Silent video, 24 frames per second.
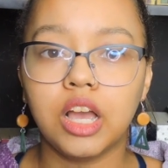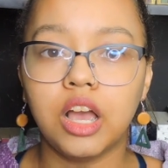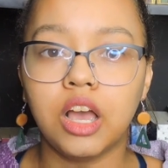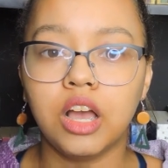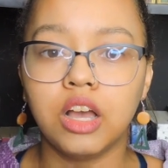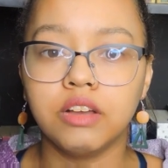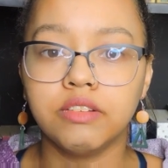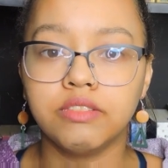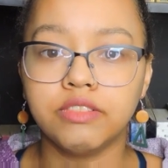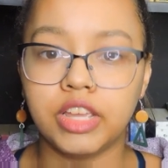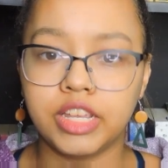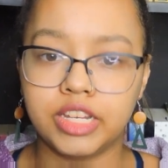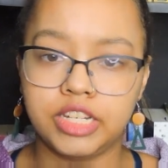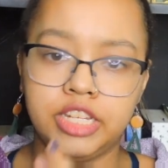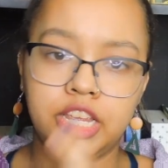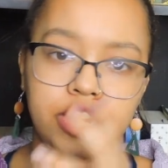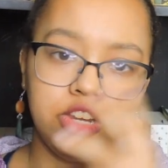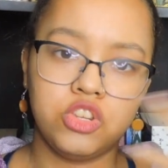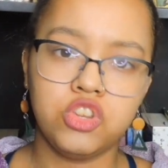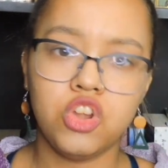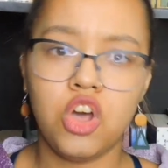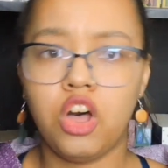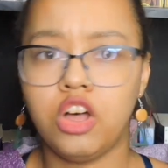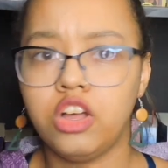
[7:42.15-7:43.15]
of like
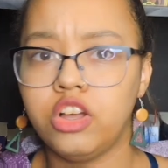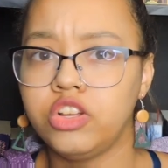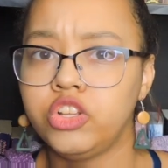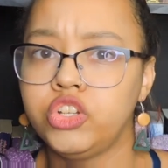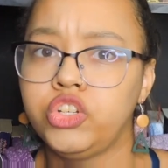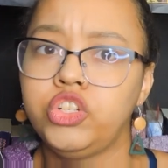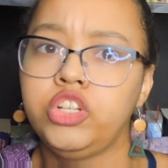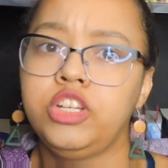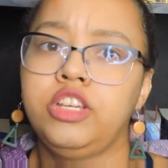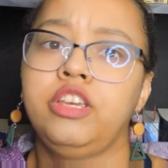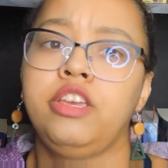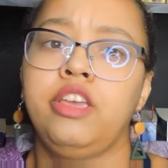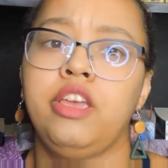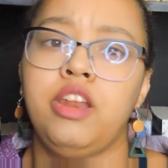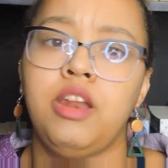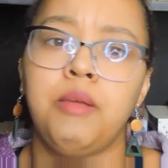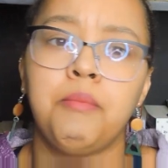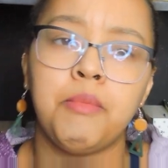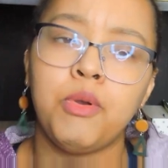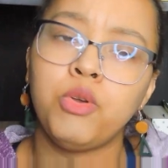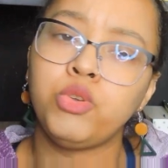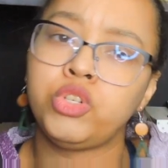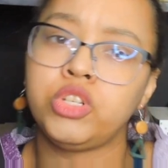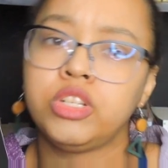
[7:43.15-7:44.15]
technology and
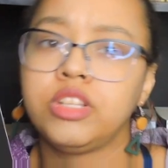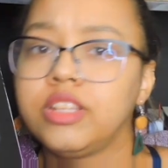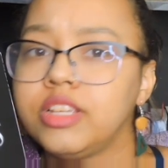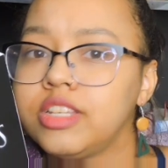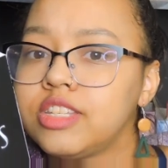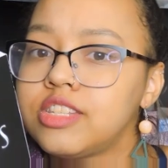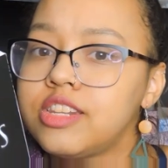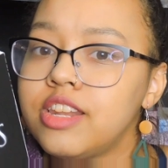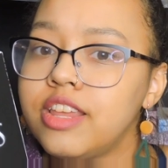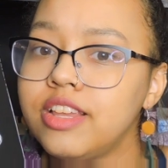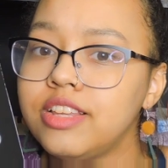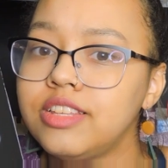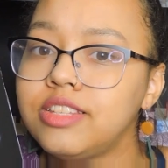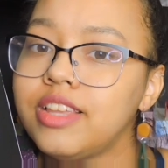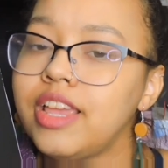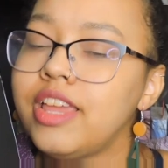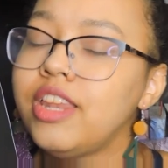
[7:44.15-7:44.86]
emotionlessness,